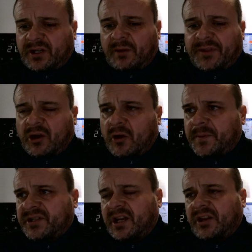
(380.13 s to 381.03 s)
I don't think I'll
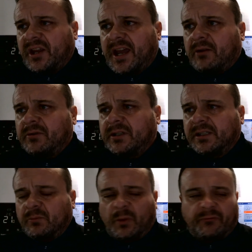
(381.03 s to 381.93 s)
miss anything out
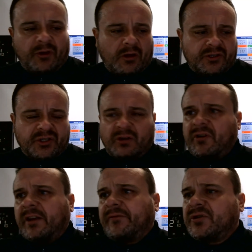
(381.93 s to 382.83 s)
with regards to the
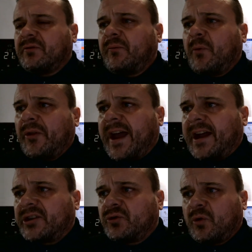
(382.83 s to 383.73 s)
relevance of what that
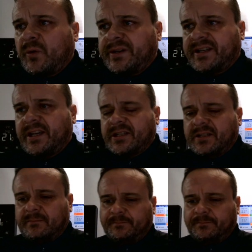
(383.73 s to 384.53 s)
actual quiz is.